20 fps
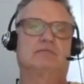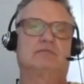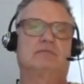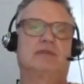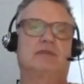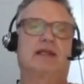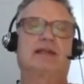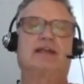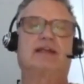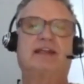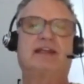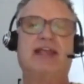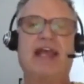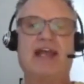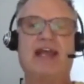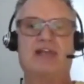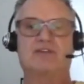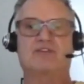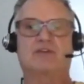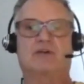like a
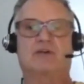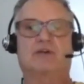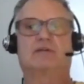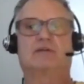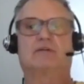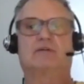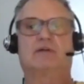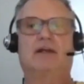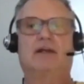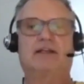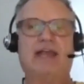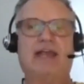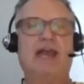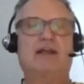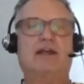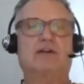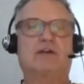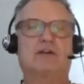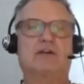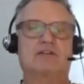cancer. A
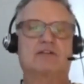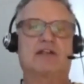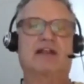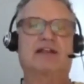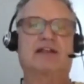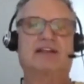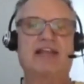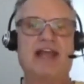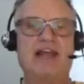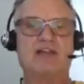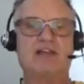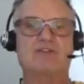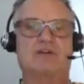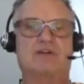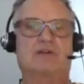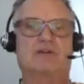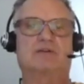canker is like cancer.